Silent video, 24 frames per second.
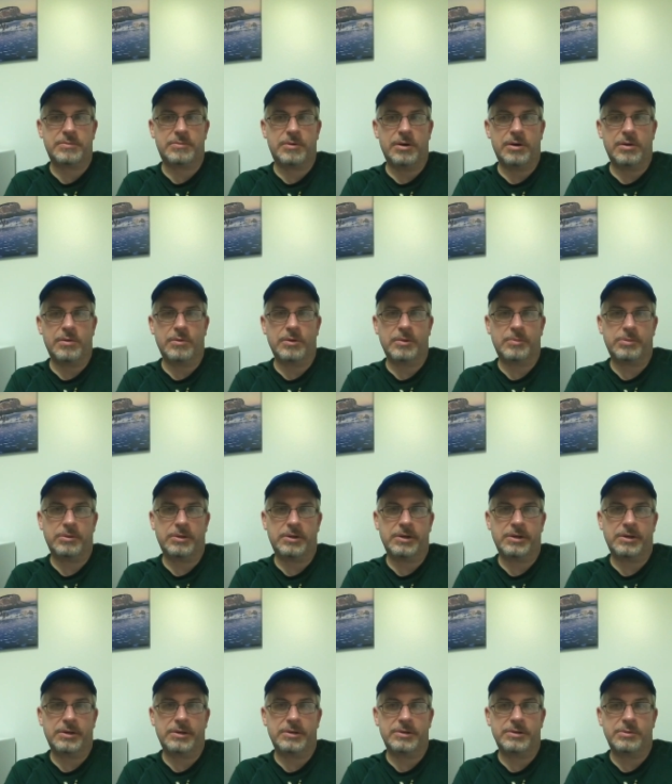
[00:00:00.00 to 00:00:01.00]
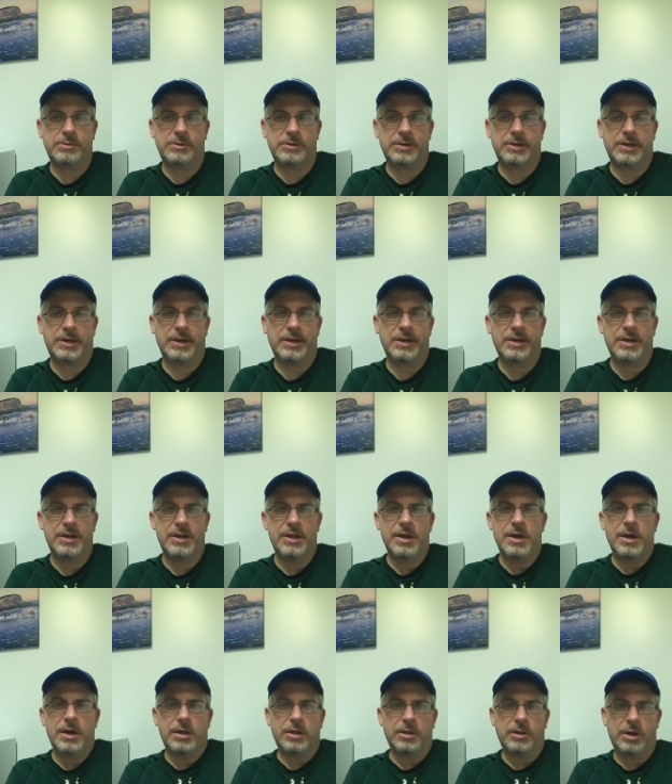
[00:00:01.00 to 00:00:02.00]
Tomorrow we're planning on doing a
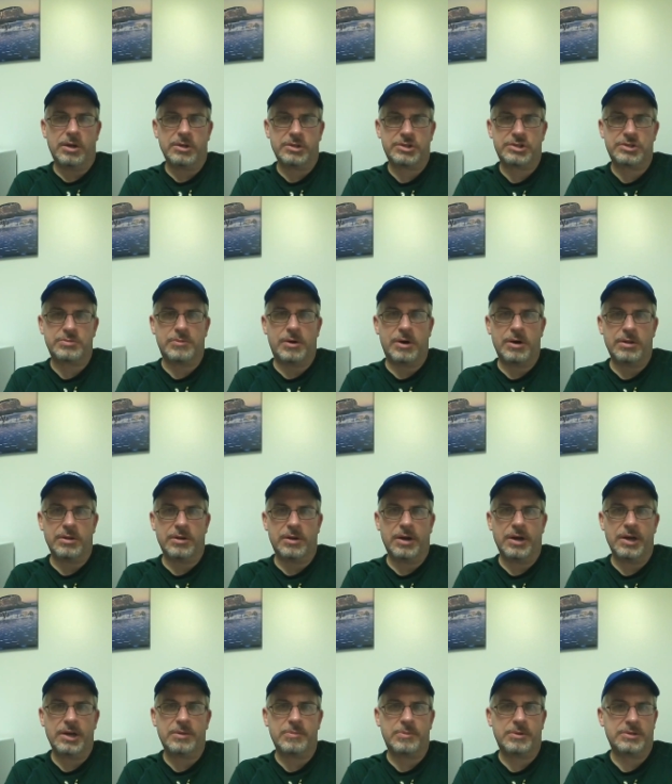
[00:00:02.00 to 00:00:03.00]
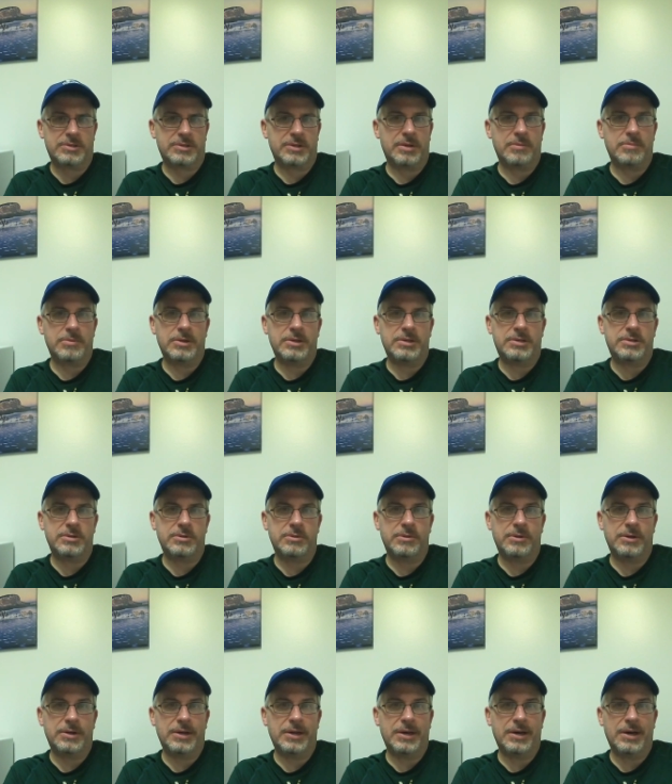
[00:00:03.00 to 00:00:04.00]
lot smaller hike, but it's going to be
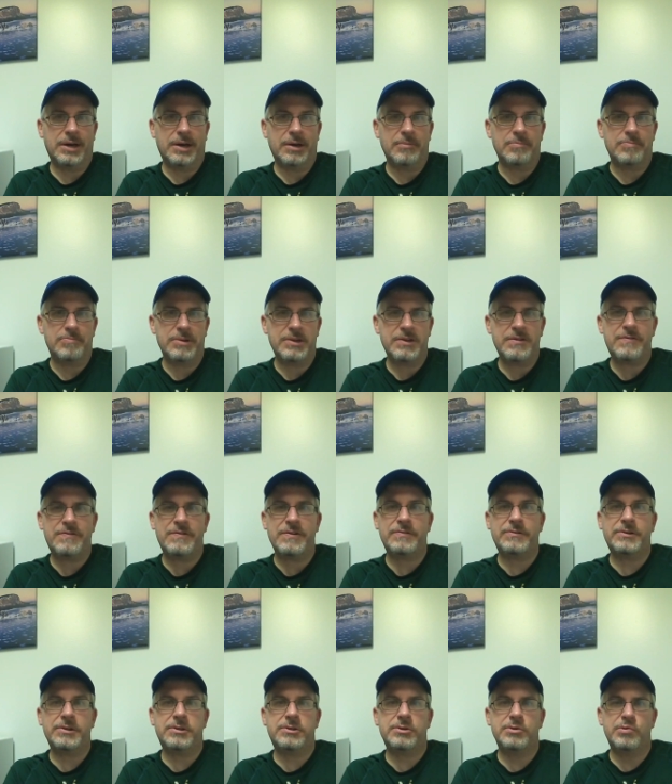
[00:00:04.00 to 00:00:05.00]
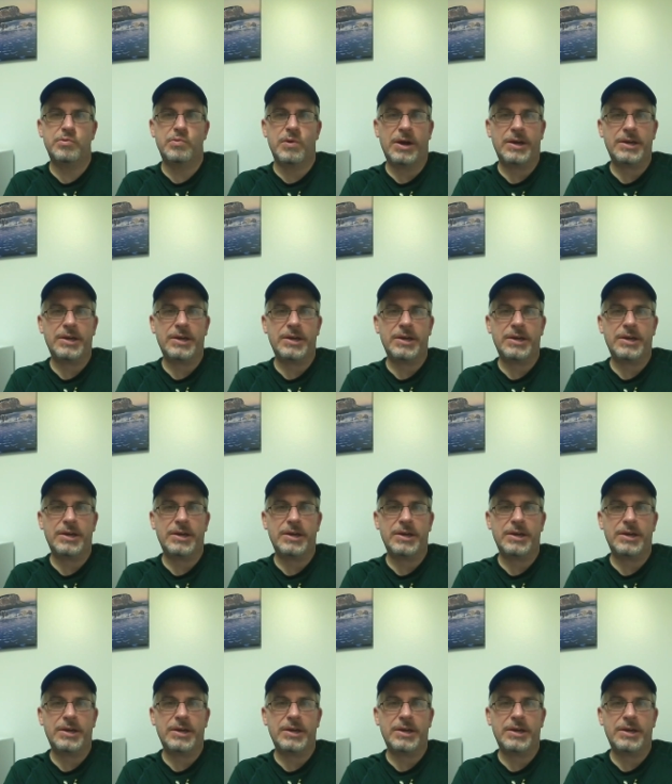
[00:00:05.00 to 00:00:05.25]
to a B-52